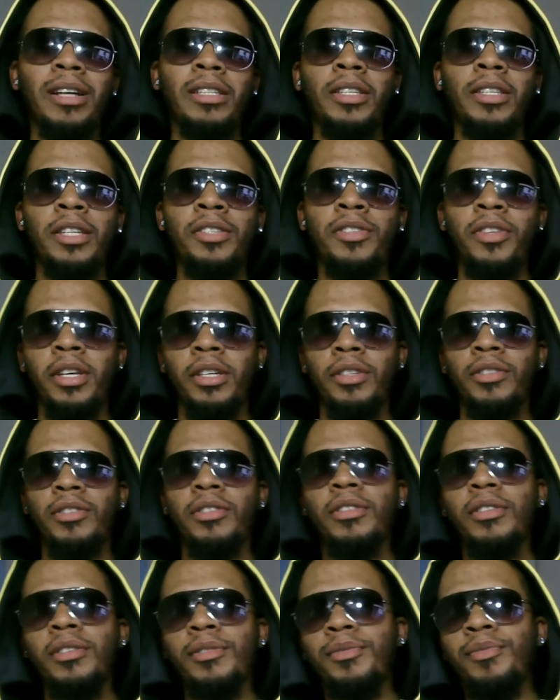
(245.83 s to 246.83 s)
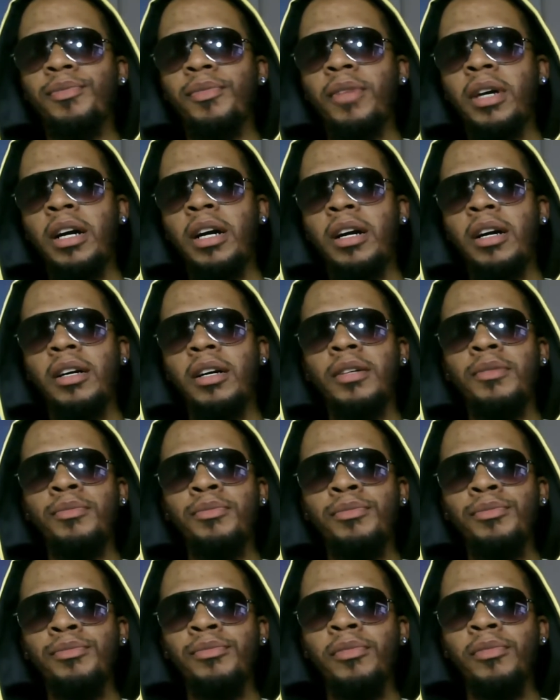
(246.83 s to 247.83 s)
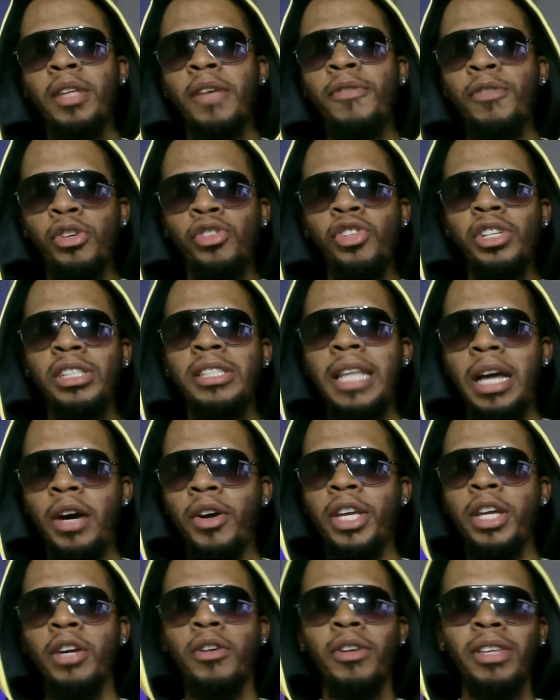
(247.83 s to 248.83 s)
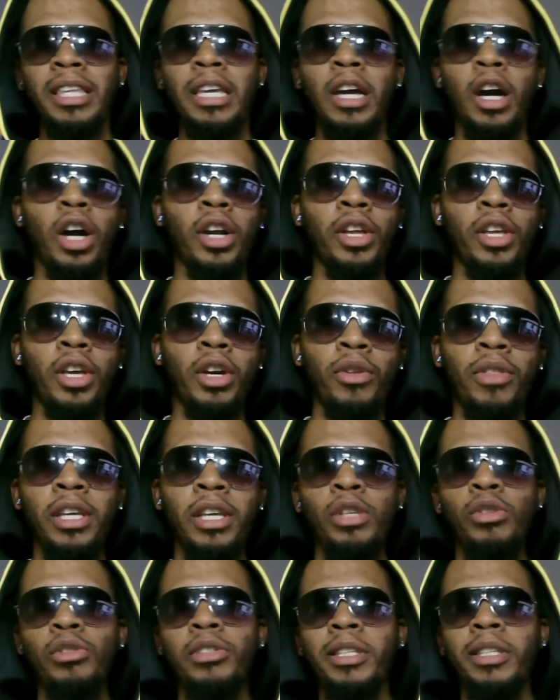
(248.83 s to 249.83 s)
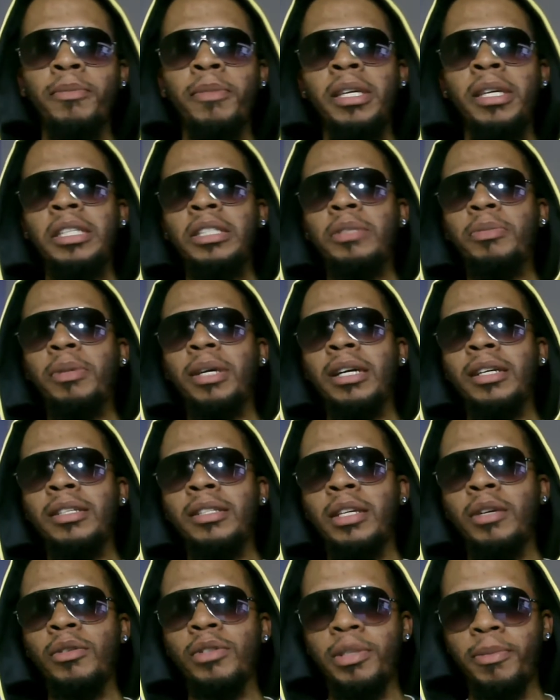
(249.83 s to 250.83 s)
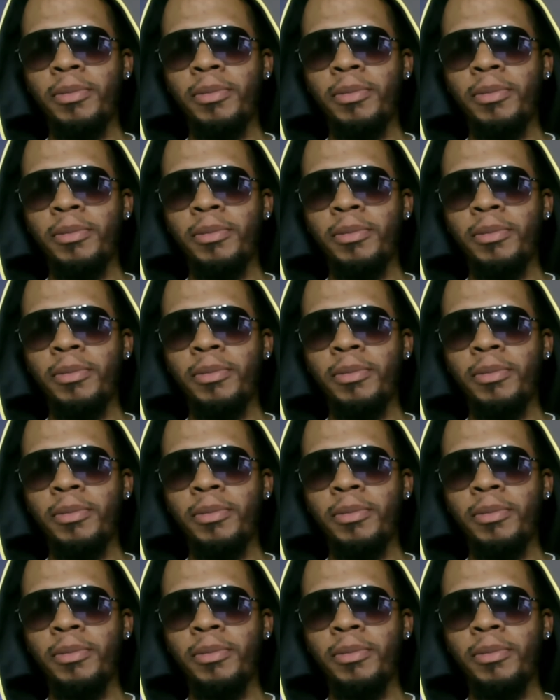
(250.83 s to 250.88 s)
says this. If you're just now hearing the audio, that usually means because there was some